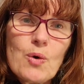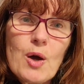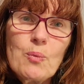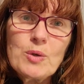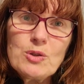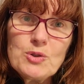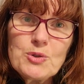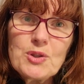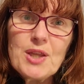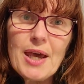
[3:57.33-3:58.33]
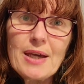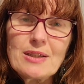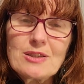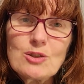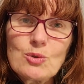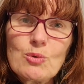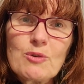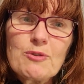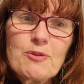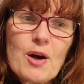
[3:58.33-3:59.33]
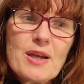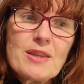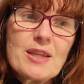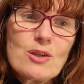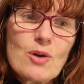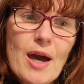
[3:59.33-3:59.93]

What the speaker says: And when you do that, you will find that your